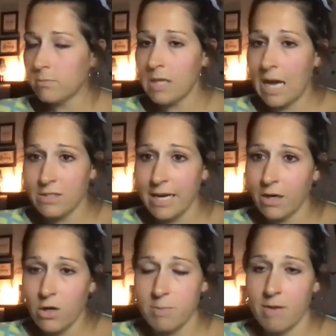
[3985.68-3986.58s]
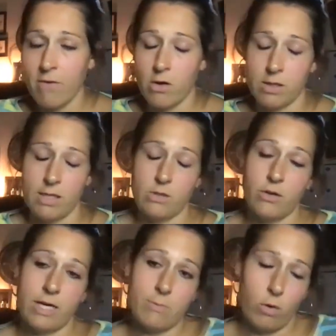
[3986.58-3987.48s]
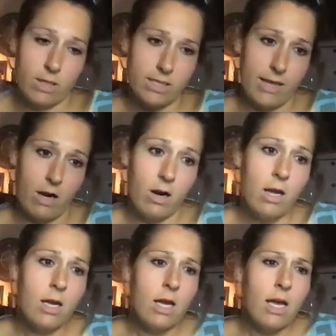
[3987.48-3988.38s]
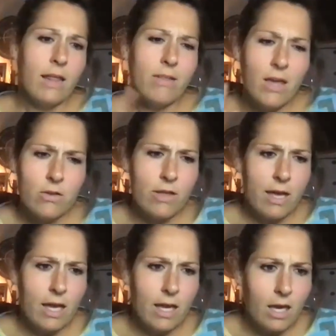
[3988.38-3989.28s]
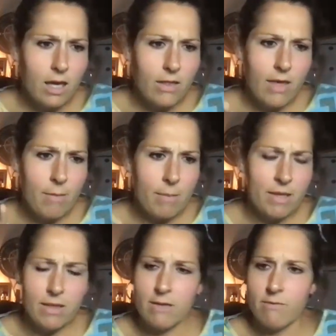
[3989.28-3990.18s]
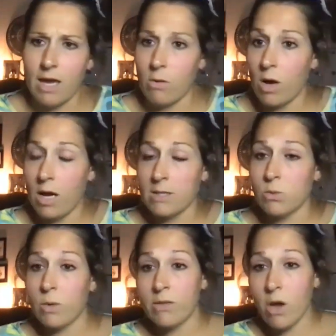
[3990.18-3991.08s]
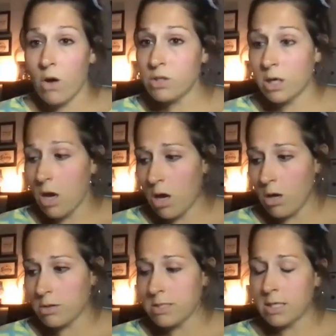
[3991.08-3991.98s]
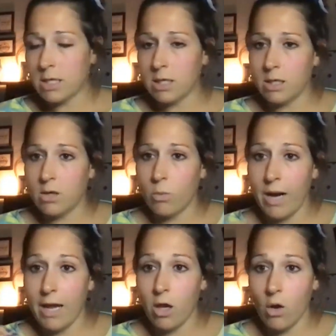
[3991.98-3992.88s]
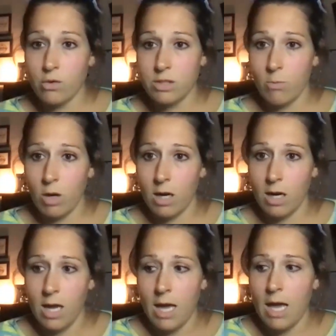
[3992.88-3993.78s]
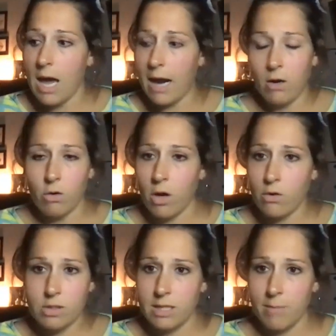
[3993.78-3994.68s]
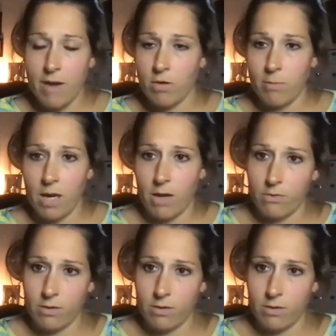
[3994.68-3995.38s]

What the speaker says: I'll take notes on my phone and then transport it to there. The other thing that made me think of that was with coaching calls, when I coach someone, I don't coach them every month.